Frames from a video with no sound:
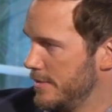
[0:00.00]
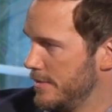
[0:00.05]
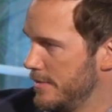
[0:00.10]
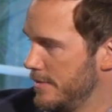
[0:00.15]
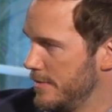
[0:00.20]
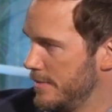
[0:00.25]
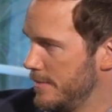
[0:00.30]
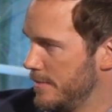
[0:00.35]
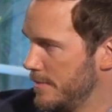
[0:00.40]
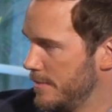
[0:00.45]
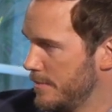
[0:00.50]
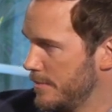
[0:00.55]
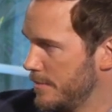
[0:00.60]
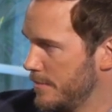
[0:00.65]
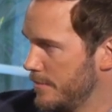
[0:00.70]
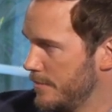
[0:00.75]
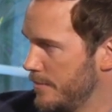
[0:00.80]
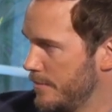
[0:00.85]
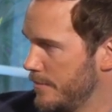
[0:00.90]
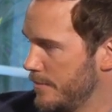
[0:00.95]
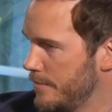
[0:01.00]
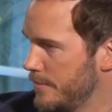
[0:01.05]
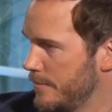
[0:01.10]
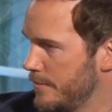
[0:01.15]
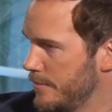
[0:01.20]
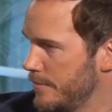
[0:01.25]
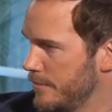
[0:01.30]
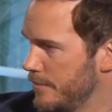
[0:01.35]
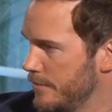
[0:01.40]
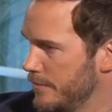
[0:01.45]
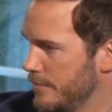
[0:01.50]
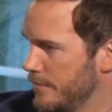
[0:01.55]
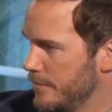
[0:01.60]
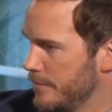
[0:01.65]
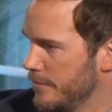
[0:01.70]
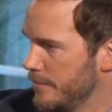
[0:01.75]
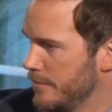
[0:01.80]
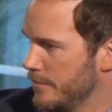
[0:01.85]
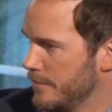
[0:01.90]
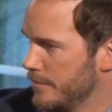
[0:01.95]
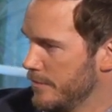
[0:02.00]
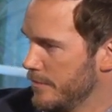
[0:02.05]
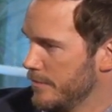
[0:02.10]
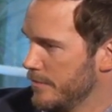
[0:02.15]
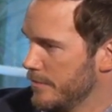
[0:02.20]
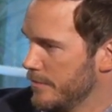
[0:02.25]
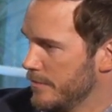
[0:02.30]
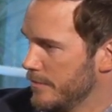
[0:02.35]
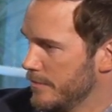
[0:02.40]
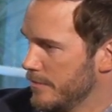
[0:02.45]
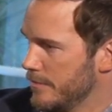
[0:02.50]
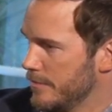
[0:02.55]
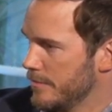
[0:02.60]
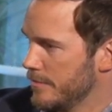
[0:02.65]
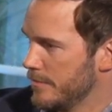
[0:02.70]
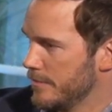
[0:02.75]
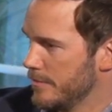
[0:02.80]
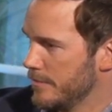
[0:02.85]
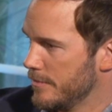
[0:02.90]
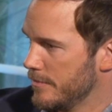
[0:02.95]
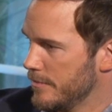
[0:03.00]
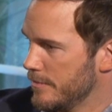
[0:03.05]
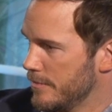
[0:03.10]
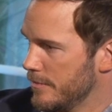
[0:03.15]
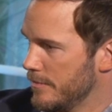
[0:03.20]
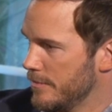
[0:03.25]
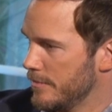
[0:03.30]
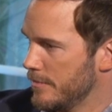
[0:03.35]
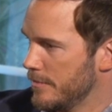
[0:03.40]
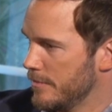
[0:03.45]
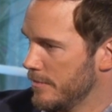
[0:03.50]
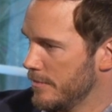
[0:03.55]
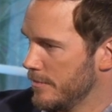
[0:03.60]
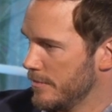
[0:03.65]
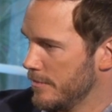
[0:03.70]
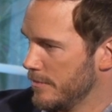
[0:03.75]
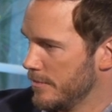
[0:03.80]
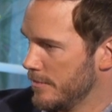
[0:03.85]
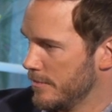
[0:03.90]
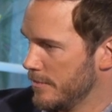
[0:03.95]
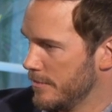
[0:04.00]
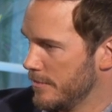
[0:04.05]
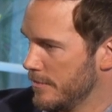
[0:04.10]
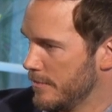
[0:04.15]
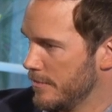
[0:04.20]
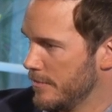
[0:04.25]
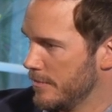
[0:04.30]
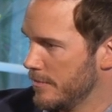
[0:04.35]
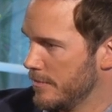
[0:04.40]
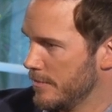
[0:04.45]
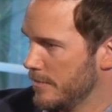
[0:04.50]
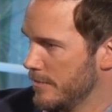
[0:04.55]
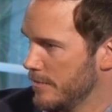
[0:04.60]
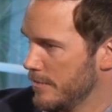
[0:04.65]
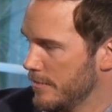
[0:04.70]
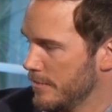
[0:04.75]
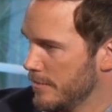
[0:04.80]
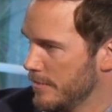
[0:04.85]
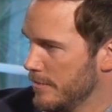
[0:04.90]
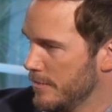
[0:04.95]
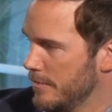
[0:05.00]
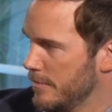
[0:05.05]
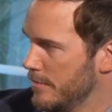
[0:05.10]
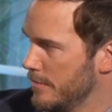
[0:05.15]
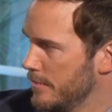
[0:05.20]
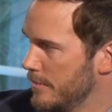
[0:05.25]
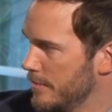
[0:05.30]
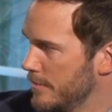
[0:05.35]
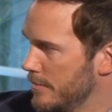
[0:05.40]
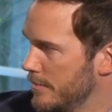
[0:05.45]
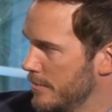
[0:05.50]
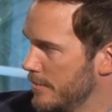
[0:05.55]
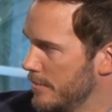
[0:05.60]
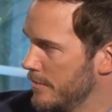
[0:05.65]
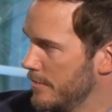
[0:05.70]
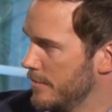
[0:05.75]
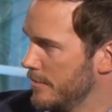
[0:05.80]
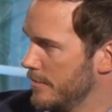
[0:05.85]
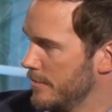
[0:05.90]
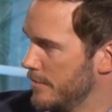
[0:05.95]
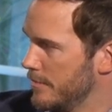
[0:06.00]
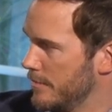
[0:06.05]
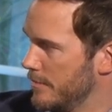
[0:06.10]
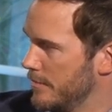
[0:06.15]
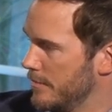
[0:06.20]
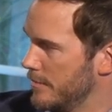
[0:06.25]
The person shown says nothing.